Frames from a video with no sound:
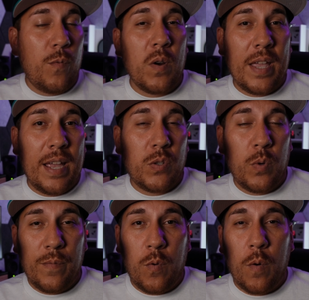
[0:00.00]
4K
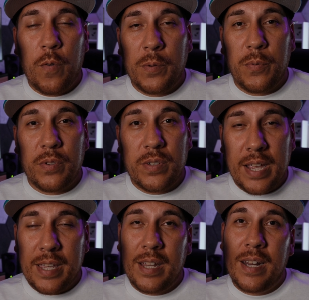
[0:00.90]
24 frames per
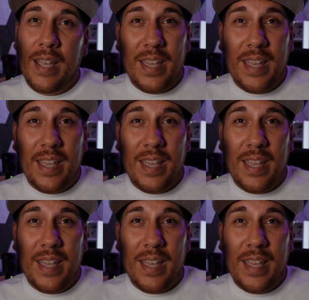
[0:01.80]
second,